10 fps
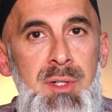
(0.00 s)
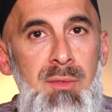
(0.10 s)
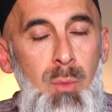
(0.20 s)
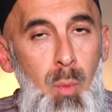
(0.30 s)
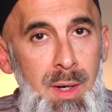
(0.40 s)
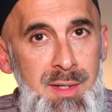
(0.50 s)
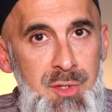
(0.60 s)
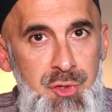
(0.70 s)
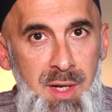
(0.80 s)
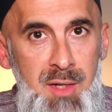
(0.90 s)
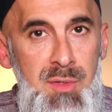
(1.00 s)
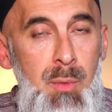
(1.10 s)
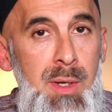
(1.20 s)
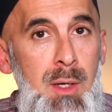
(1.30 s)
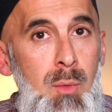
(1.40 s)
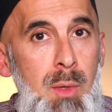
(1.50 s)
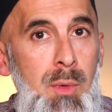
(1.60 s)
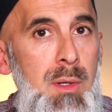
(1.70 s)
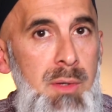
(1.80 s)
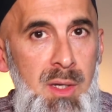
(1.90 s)
of what is a Shaykh so that we know what we're
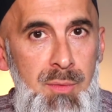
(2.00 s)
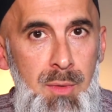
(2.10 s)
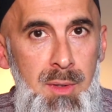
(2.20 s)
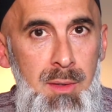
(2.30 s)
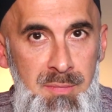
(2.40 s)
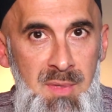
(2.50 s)
looking for.